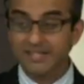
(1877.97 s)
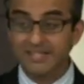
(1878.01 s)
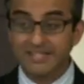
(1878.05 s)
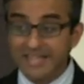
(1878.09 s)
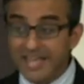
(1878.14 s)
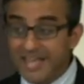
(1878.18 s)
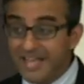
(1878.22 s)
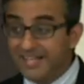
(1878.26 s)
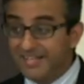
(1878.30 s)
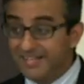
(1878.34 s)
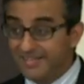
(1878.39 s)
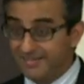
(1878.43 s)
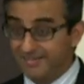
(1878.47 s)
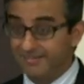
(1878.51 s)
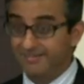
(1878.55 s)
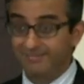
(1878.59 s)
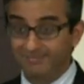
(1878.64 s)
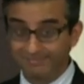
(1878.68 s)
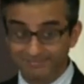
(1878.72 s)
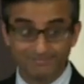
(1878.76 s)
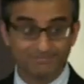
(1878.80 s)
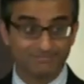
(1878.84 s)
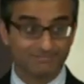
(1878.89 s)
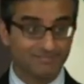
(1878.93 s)
And Galen,
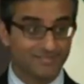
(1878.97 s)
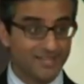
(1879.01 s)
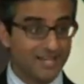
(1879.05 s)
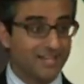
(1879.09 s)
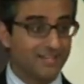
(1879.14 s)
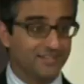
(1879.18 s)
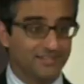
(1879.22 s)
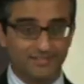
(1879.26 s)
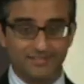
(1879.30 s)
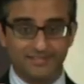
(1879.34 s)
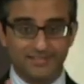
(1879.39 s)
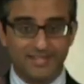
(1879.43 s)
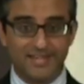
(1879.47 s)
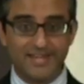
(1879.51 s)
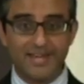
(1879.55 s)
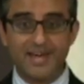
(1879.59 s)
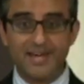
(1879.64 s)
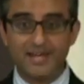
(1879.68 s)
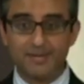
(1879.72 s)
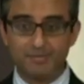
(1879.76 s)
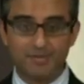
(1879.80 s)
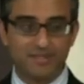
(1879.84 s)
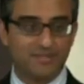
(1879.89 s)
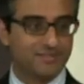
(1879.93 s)
Galen, the
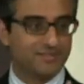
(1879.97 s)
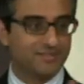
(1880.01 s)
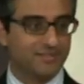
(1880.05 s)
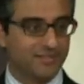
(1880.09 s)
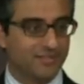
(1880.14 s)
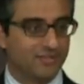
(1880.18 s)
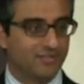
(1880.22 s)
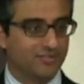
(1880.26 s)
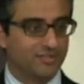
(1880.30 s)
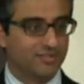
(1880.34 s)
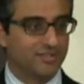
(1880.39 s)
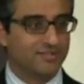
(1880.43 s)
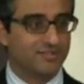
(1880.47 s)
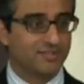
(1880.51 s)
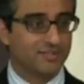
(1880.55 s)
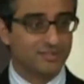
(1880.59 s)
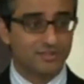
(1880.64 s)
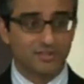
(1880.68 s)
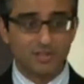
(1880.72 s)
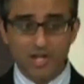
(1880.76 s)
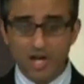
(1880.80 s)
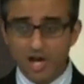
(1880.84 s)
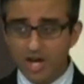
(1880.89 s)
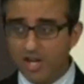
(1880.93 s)
anatomist, you know, he
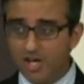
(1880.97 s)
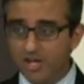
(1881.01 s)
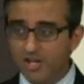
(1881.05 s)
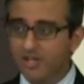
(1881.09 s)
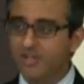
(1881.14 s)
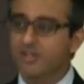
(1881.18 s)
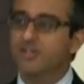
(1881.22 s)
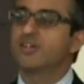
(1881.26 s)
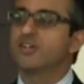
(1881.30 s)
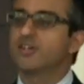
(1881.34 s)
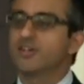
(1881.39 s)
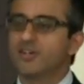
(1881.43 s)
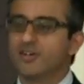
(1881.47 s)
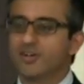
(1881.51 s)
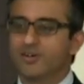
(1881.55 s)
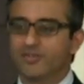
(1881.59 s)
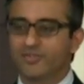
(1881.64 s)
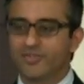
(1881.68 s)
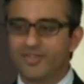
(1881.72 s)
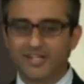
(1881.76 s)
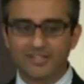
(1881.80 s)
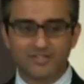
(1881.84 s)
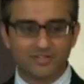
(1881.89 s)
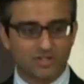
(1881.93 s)
said, no, no, no, no, no,
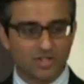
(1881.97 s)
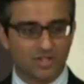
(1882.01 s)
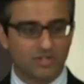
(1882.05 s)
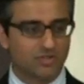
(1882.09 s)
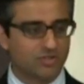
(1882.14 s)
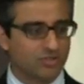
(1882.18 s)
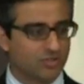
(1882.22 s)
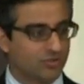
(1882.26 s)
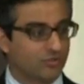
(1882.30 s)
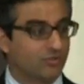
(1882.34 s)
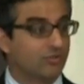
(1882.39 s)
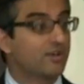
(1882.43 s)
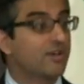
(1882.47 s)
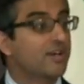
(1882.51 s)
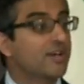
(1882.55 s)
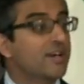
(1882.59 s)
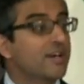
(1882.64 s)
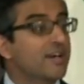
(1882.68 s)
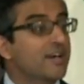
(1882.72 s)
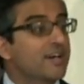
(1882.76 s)
no, that's not true.